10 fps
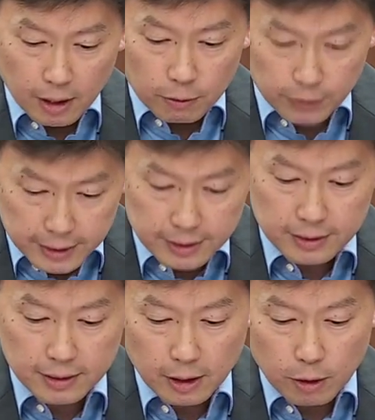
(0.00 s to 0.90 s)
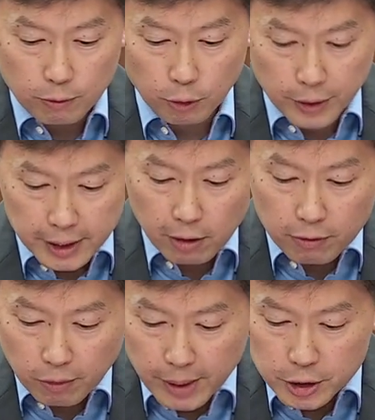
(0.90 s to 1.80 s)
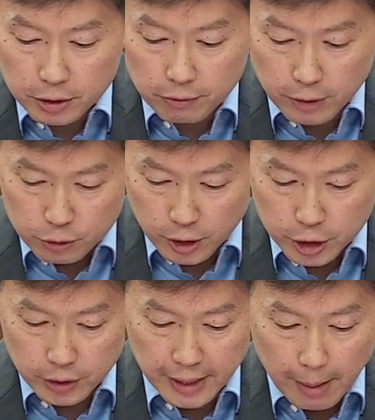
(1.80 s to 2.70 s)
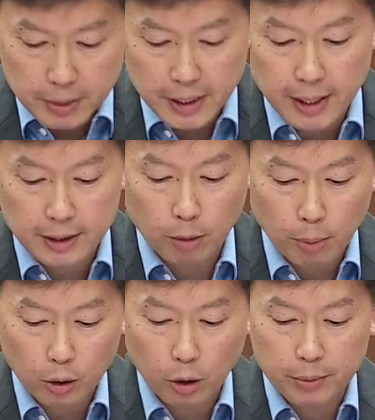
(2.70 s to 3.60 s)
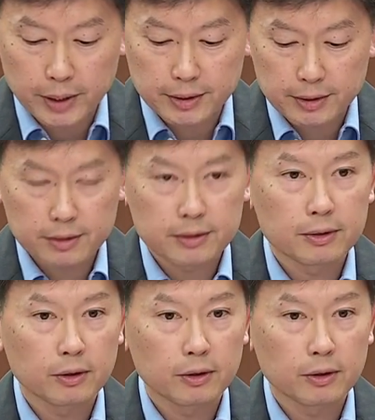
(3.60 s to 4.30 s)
First, for critical information infrastructure in MPA and our port operators,